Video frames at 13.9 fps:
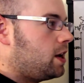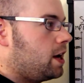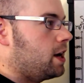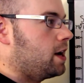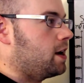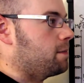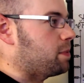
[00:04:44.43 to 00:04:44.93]

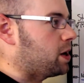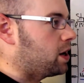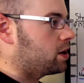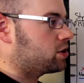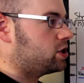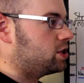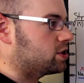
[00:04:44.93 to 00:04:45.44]

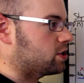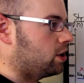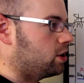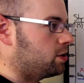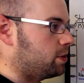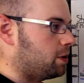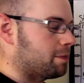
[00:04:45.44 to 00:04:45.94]
partially
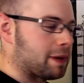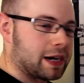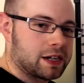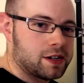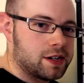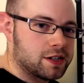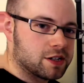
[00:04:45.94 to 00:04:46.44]
soluble
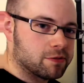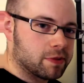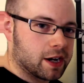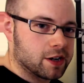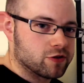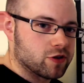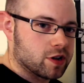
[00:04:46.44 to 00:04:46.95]
magnesium
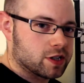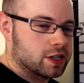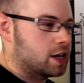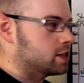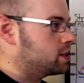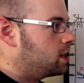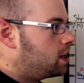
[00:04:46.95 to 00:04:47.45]

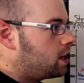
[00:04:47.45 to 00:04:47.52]
hydroxide.